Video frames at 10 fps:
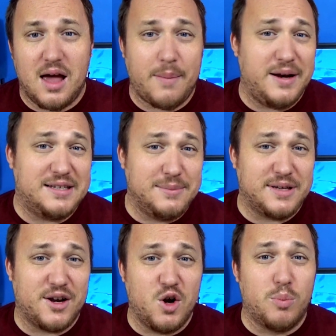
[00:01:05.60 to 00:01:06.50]
It seems like
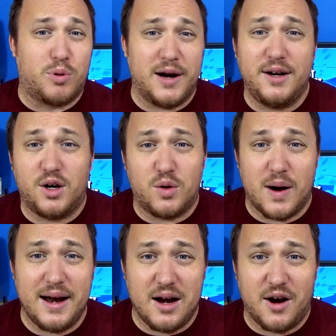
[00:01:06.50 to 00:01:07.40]
a no-brainer,
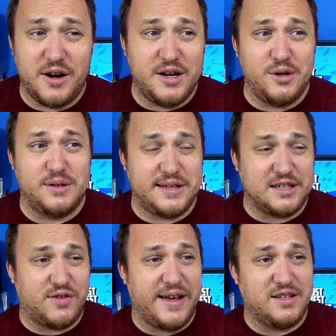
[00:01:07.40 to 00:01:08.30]
right? I already do Six
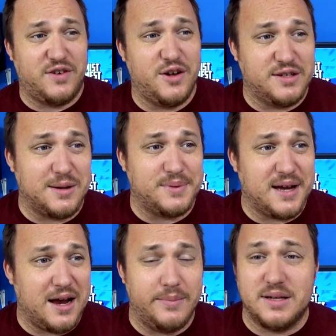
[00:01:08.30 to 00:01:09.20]
Flags videos
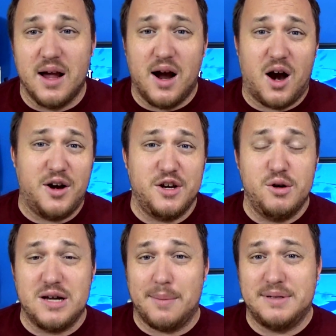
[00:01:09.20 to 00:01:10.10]
sometimes, I already do
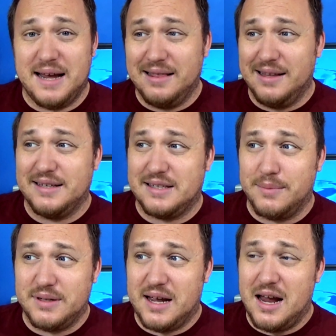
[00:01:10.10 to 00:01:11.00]
top 10 lists
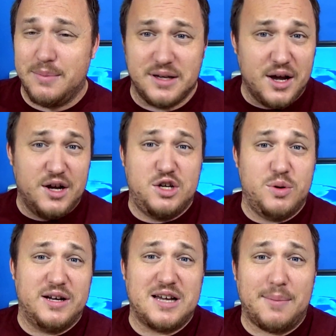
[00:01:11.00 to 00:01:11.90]
sometimes. Doing
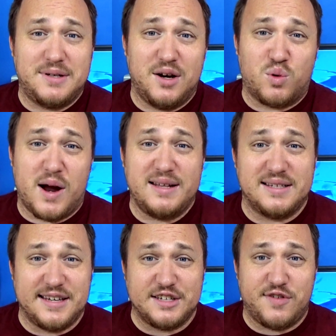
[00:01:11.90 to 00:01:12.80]
a top 10 rides at
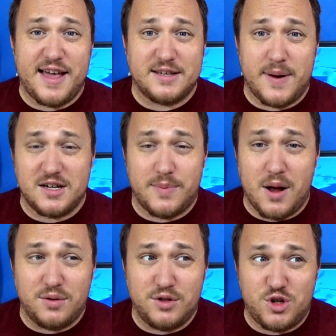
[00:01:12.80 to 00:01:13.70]
Six Flags Magic
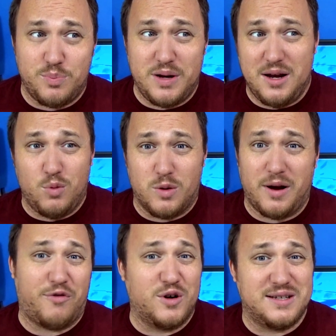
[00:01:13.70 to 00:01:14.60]
Mountain should be one of my
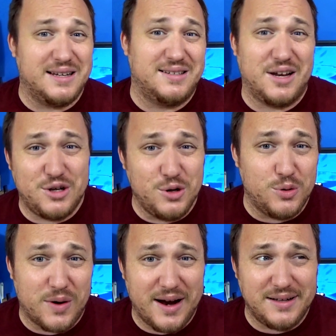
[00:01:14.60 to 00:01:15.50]
first things I do,
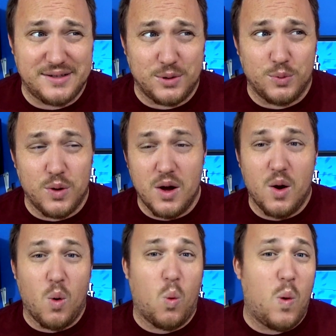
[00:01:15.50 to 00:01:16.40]
right? So
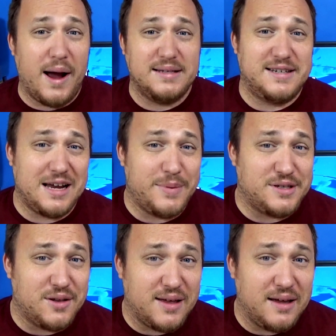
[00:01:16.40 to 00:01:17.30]
why is it taking me
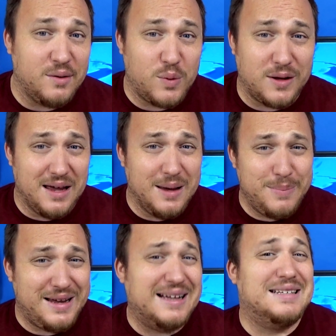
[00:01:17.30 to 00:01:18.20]
so long? Well,
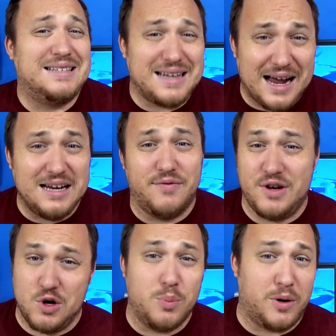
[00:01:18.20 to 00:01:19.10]
because it's kind of a
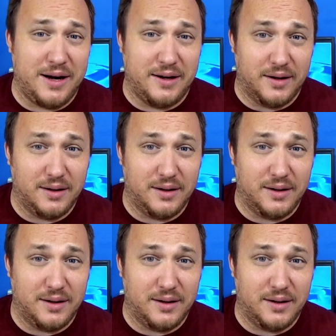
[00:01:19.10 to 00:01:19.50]
no-brainer.